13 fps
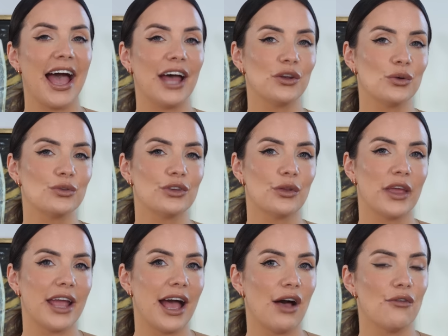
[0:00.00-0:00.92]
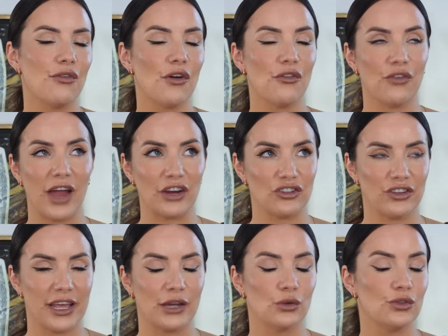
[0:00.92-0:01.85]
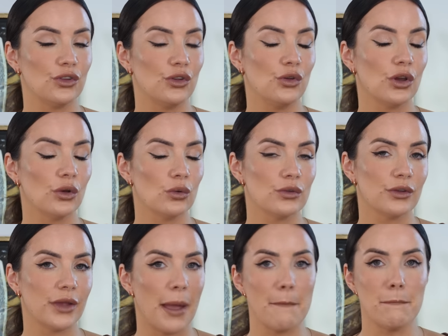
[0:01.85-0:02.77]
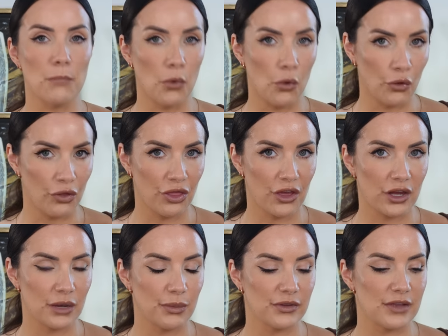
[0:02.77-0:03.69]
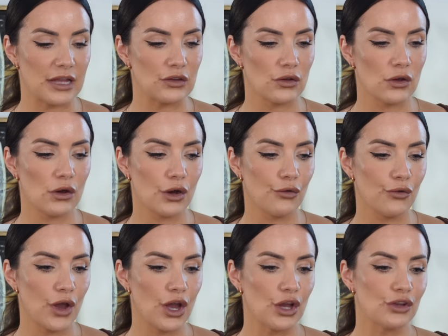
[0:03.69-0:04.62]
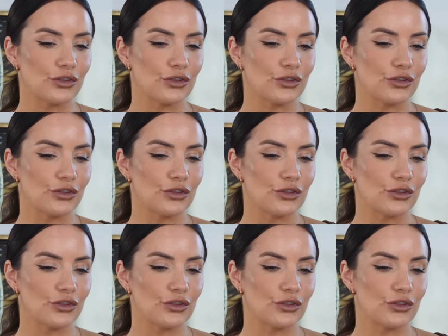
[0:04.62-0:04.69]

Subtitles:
And also they have flash sales, so you can also get more than 30% off.